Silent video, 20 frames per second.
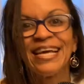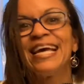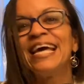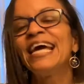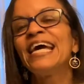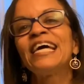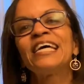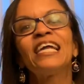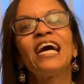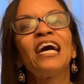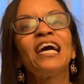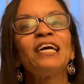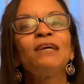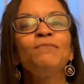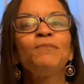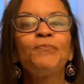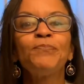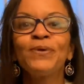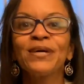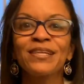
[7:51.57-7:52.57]
And I am
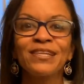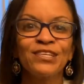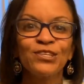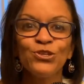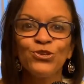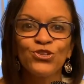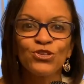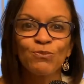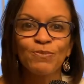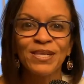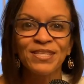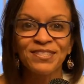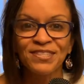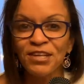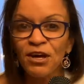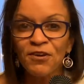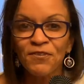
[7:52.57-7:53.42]
a pellet user myself.